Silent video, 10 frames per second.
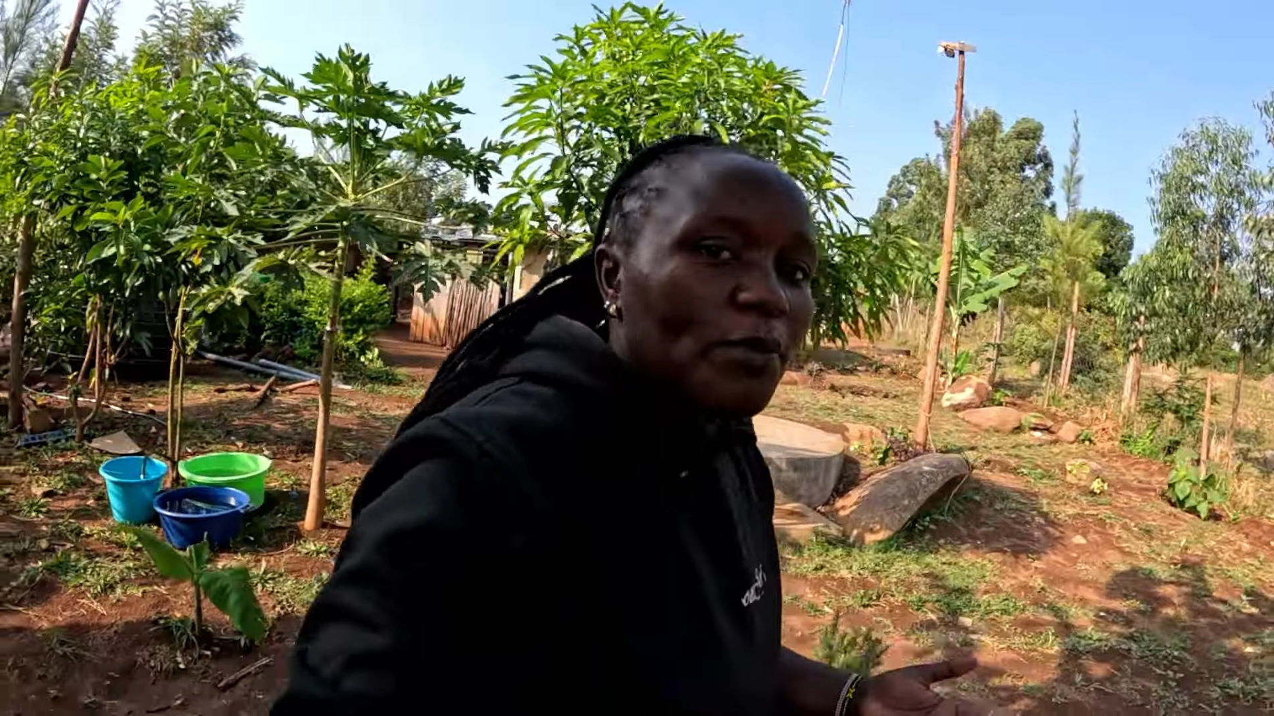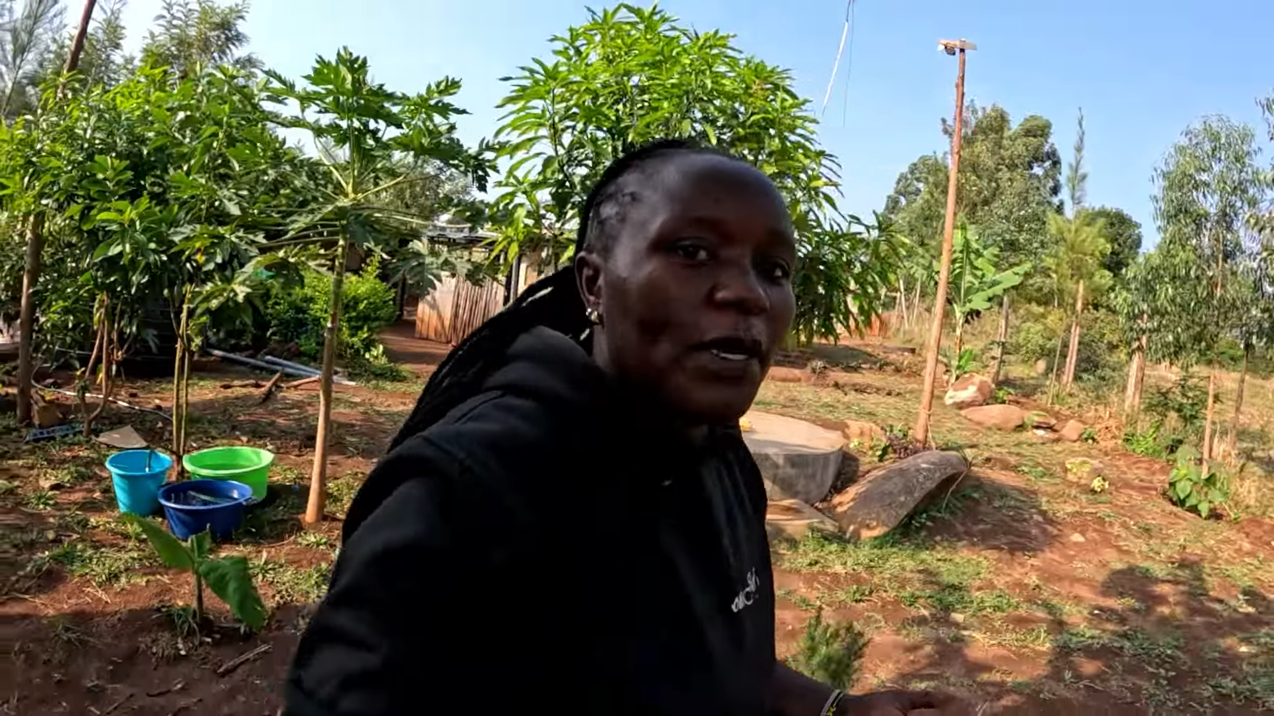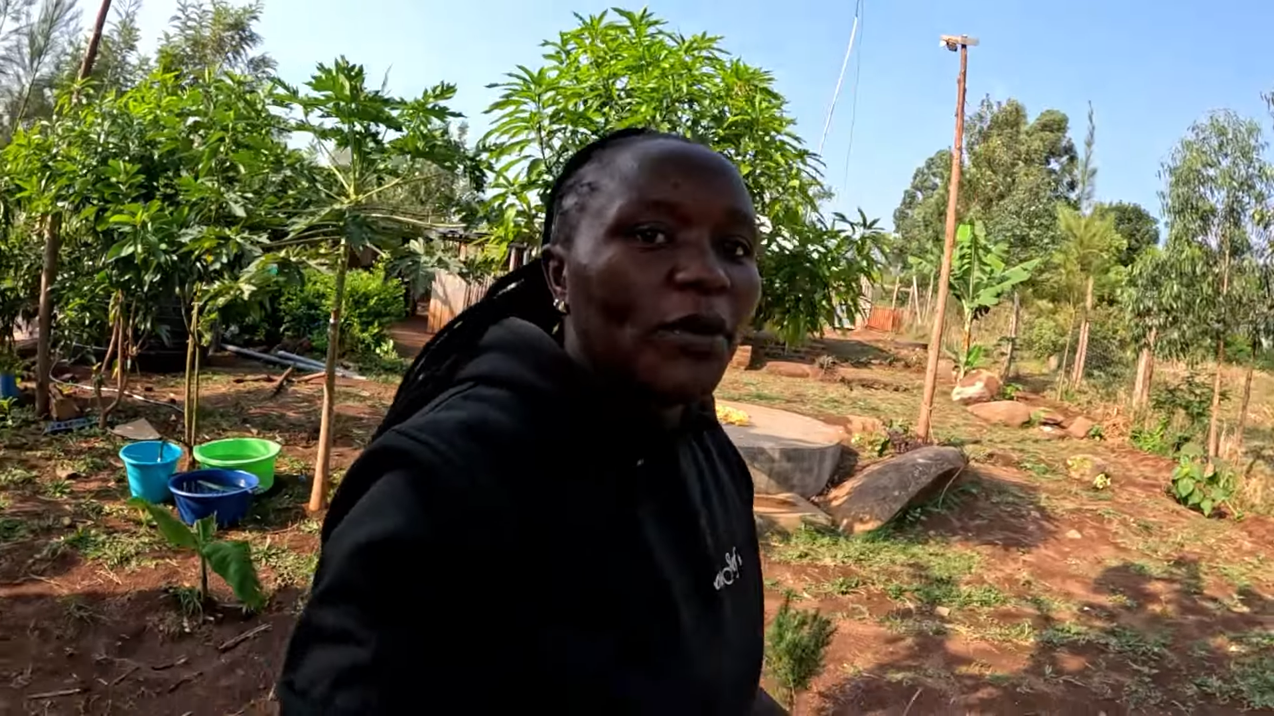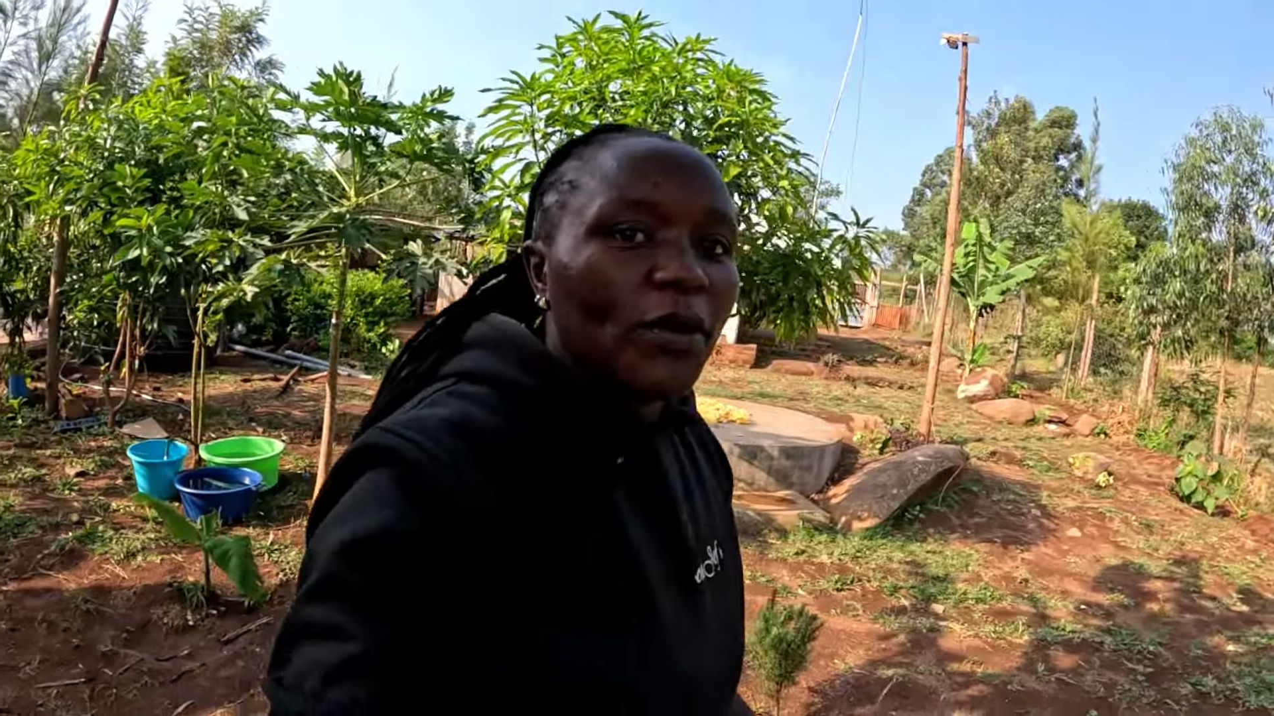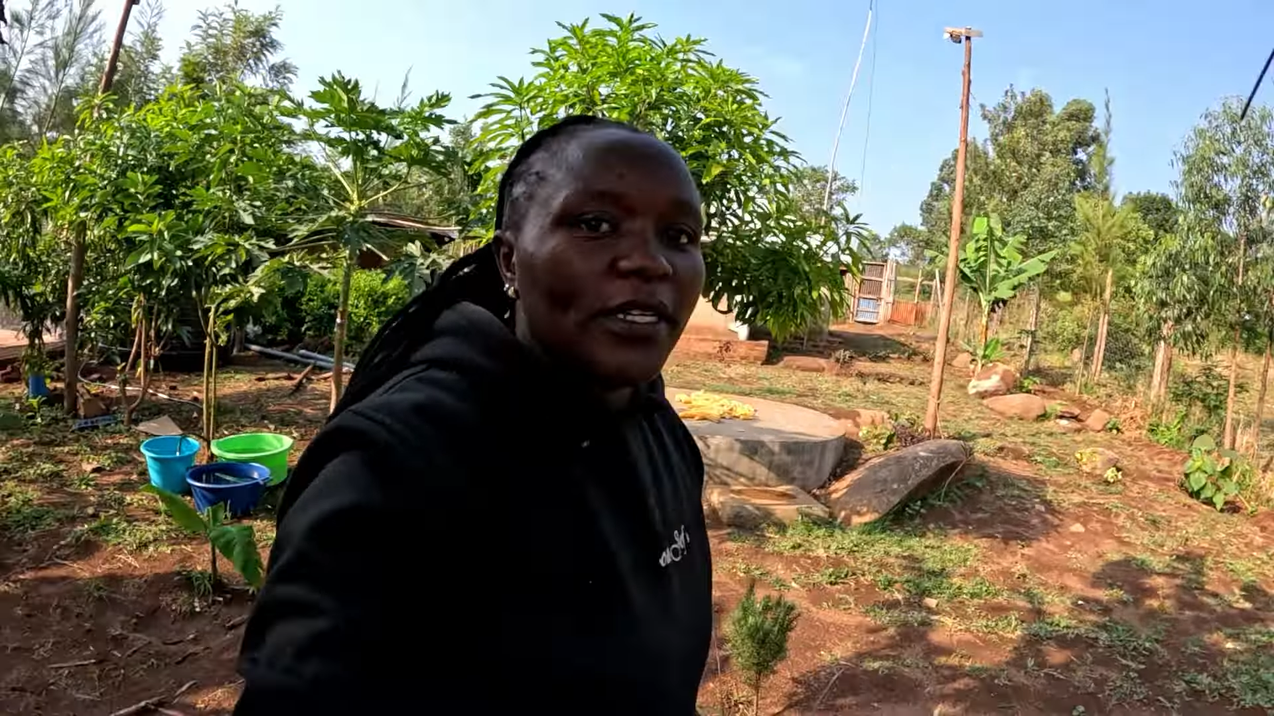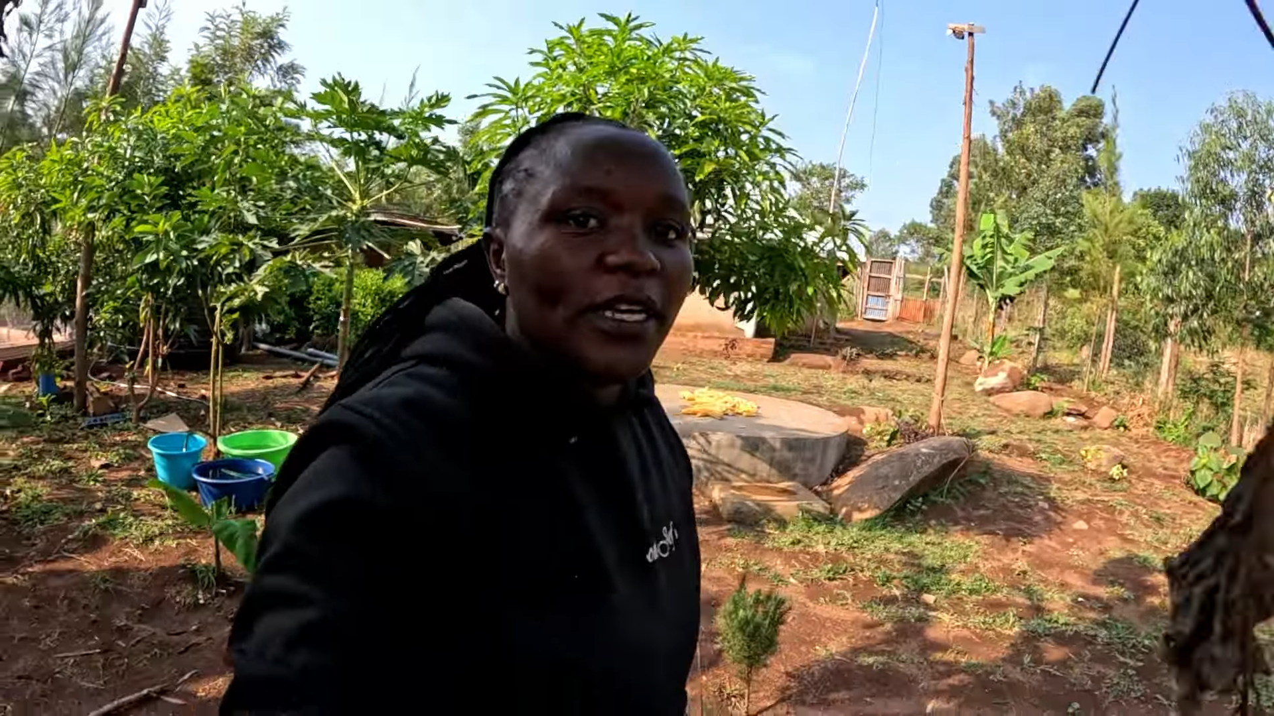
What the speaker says: May God